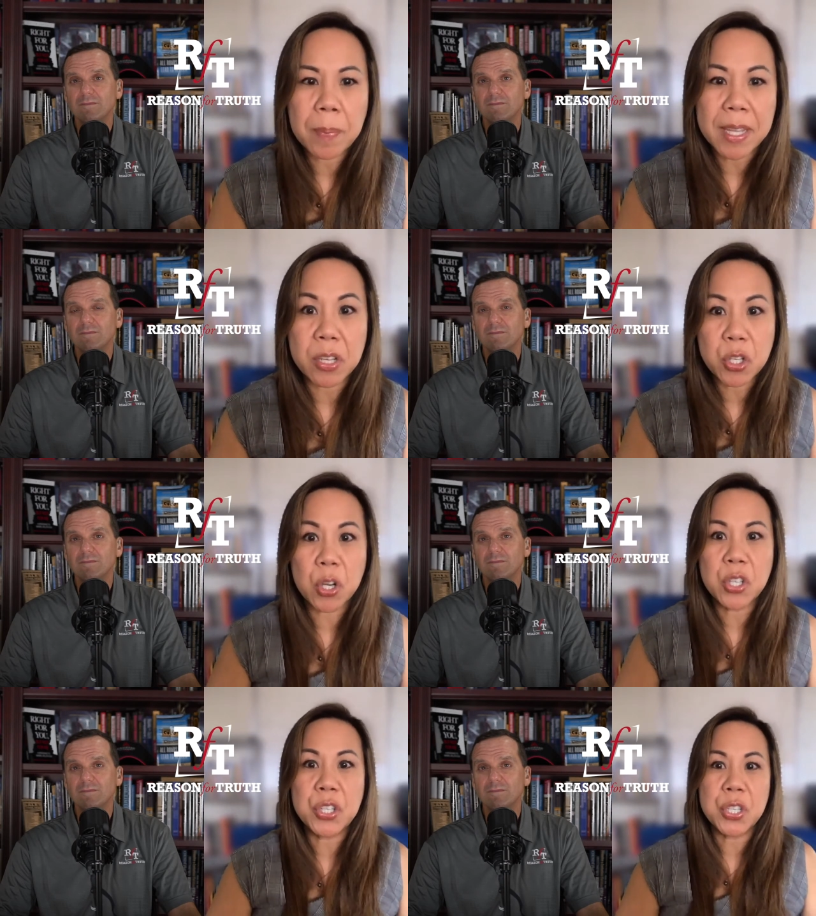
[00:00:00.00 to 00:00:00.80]
Speaker 1: by their
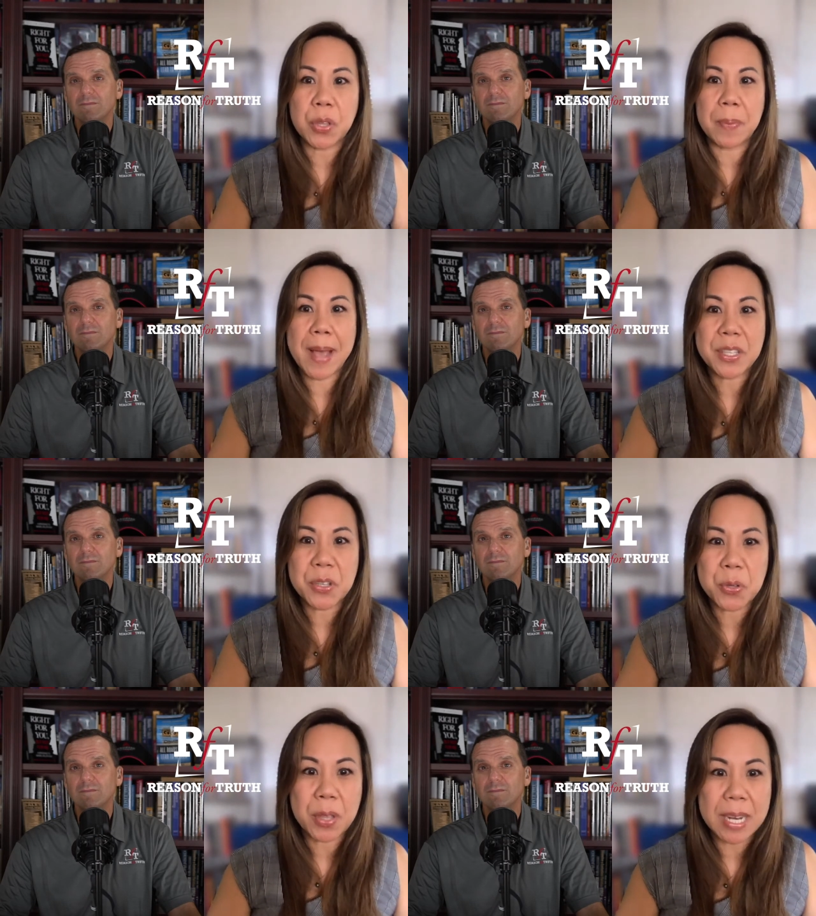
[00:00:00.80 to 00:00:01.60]
churches or their
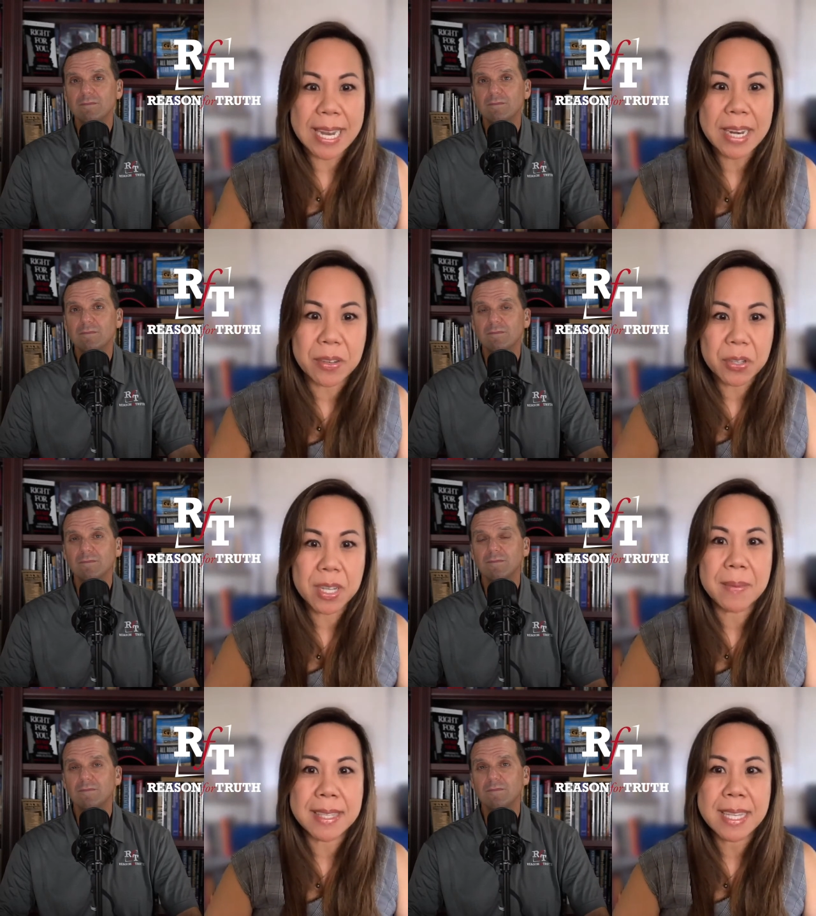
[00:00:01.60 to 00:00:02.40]
pastors or the leaders
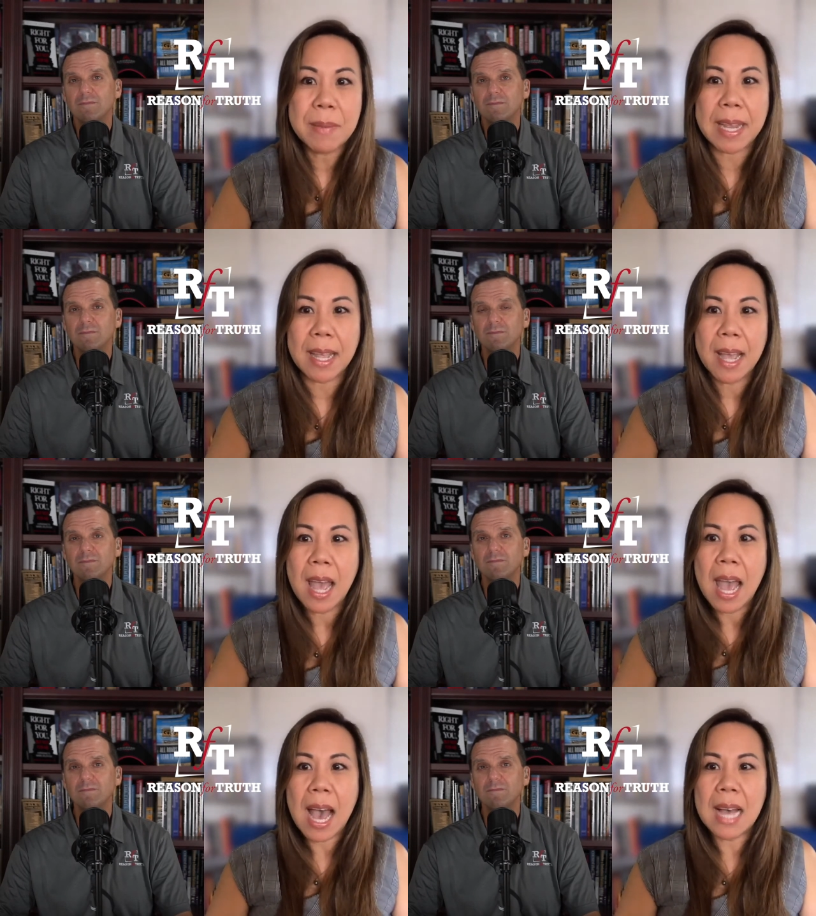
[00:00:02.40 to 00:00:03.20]
to come and see me.
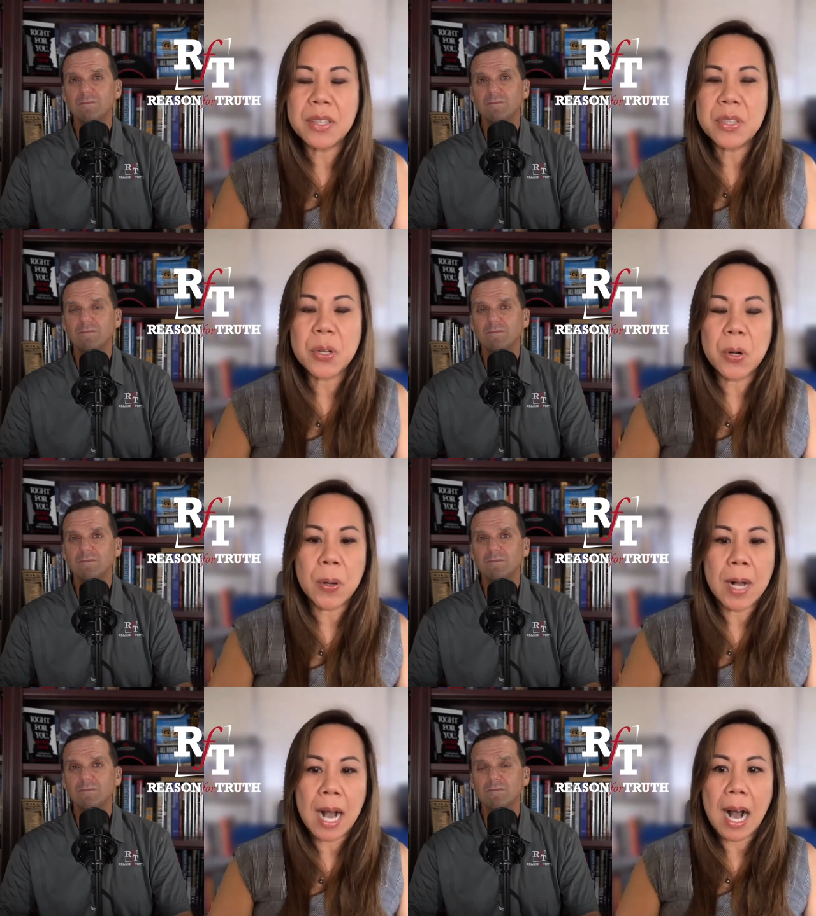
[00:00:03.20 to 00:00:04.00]
And
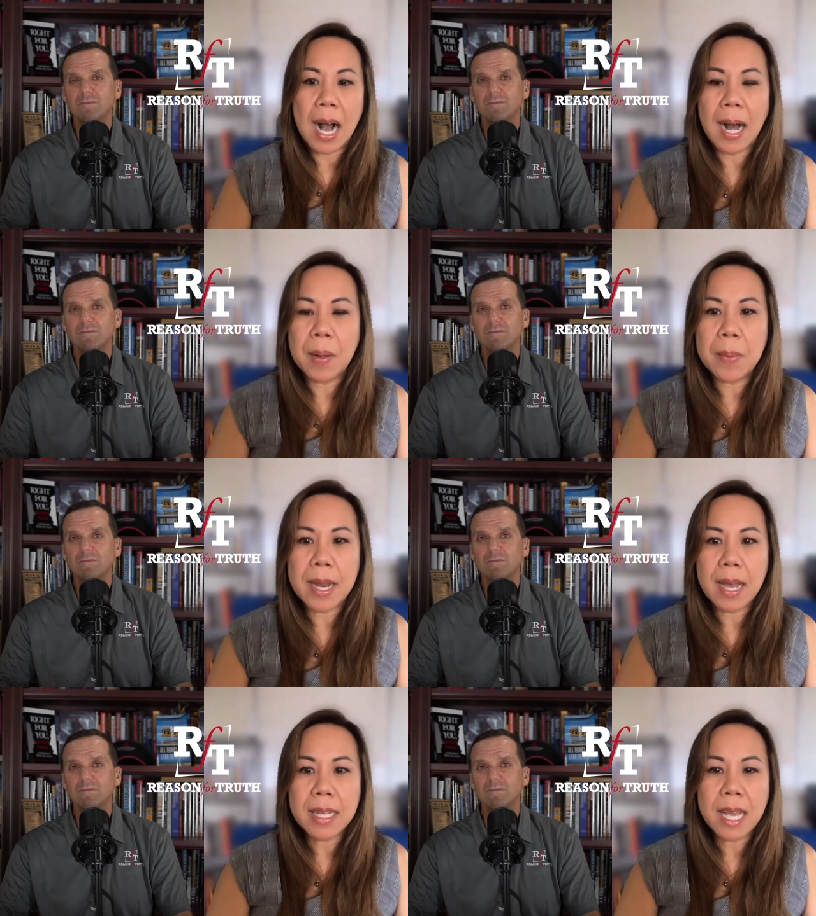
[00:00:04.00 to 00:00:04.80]
so, um,
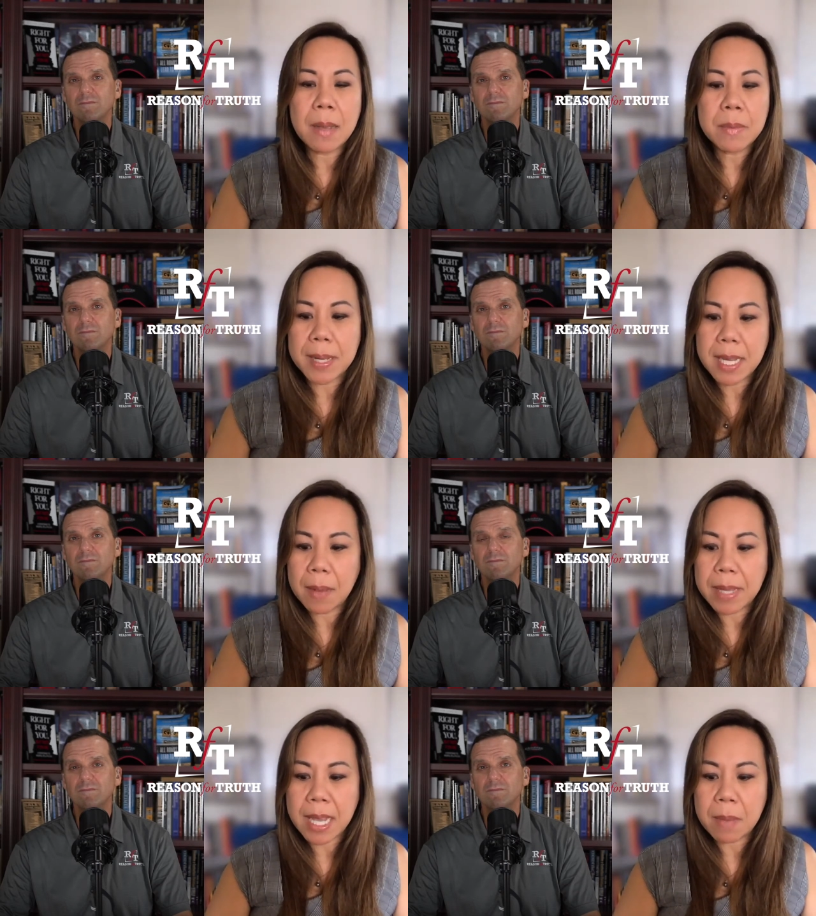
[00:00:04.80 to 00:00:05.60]
and a lot of times by the
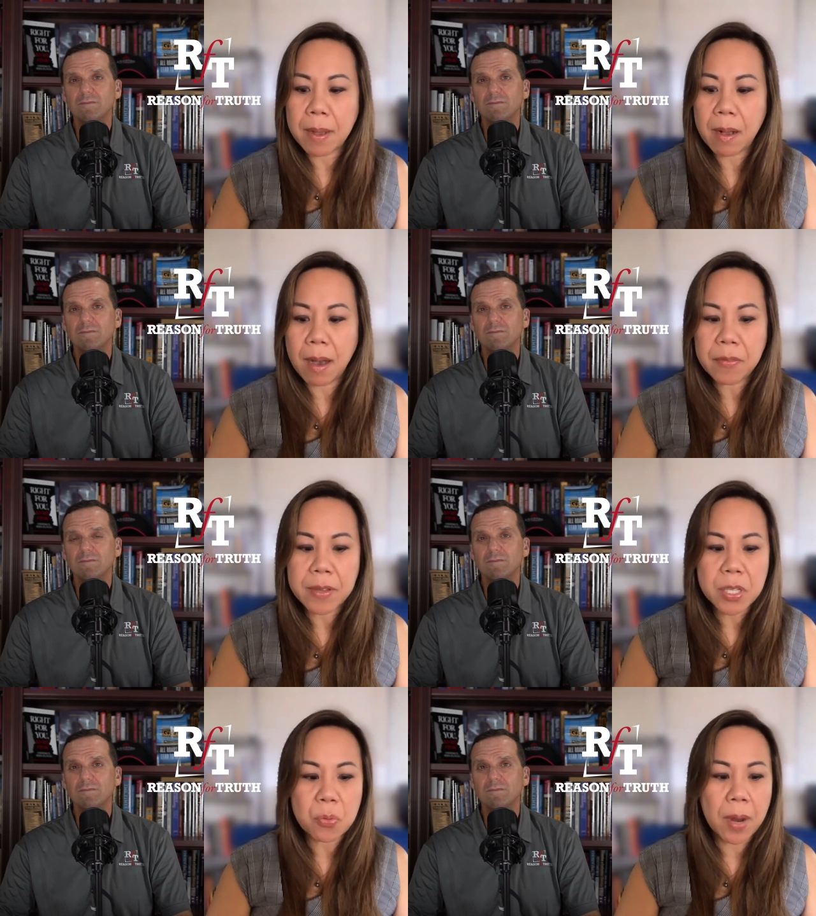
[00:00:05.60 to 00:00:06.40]
time they hit my
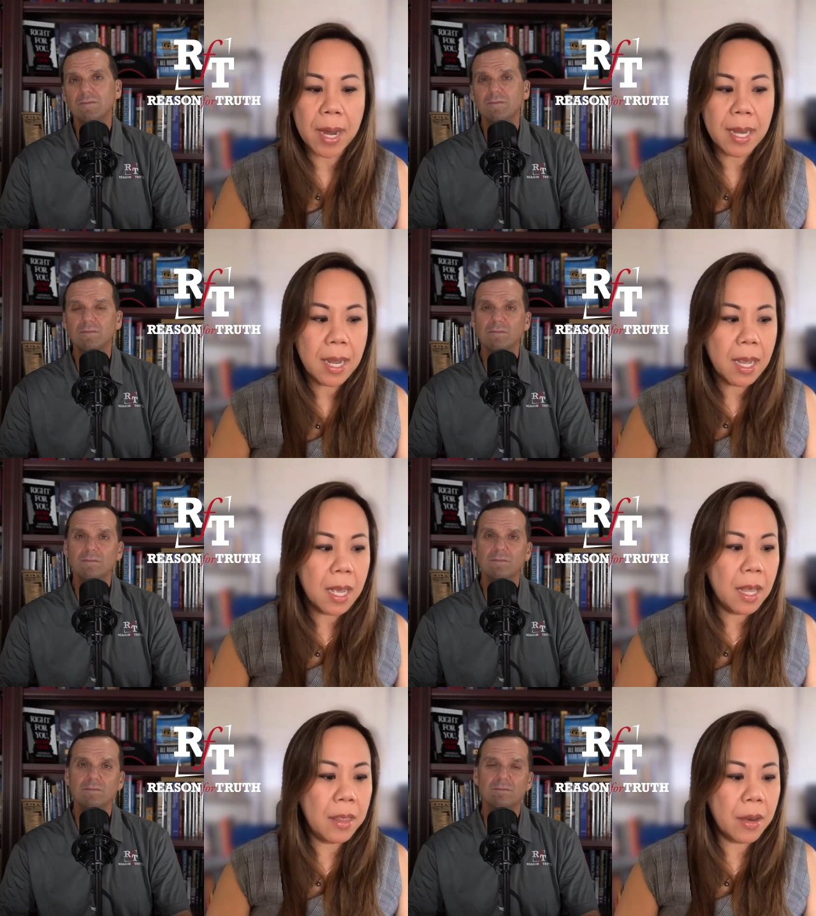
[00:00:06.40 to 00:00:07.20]
office, right,
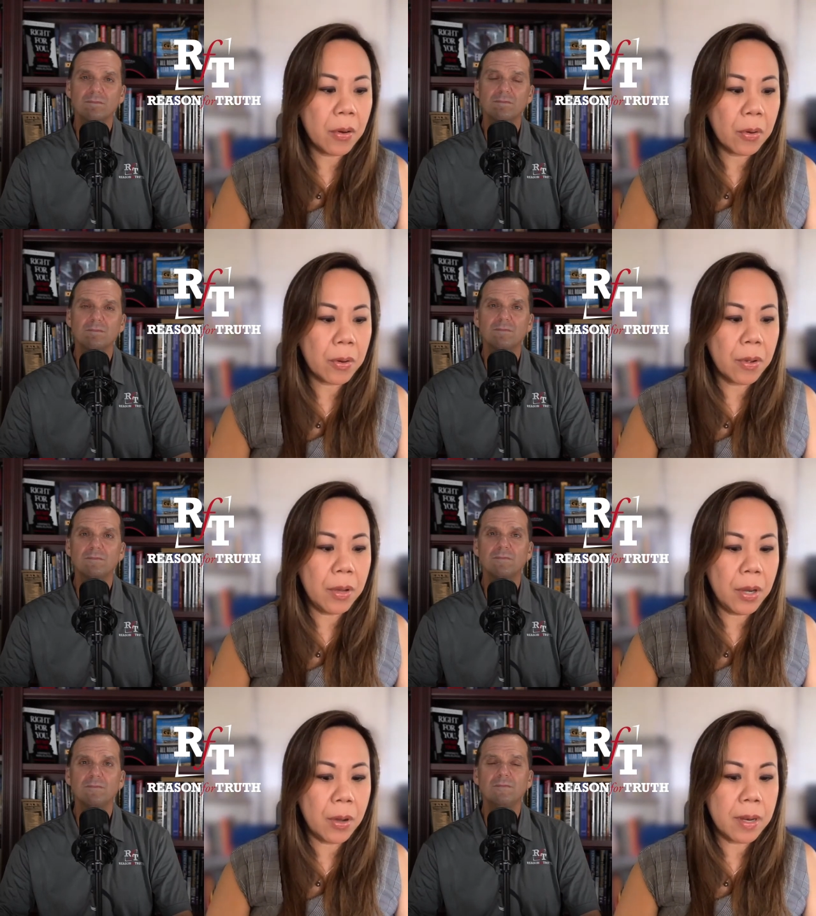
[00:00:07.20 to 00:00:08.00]
they're,
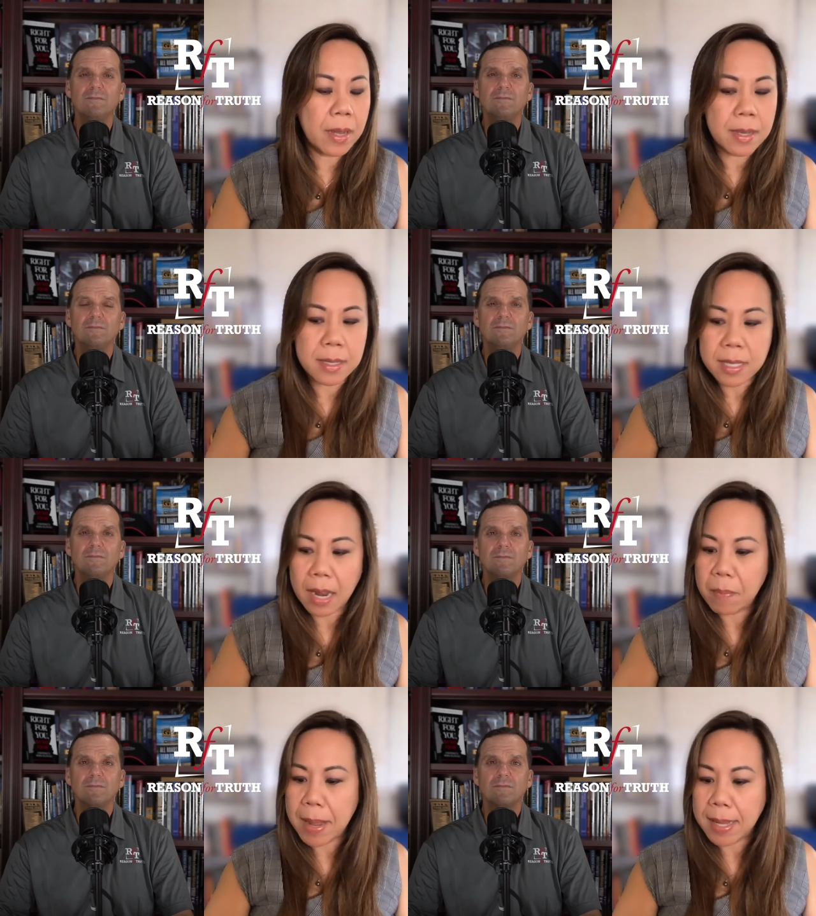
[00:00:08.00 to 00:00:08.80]
you know, aside from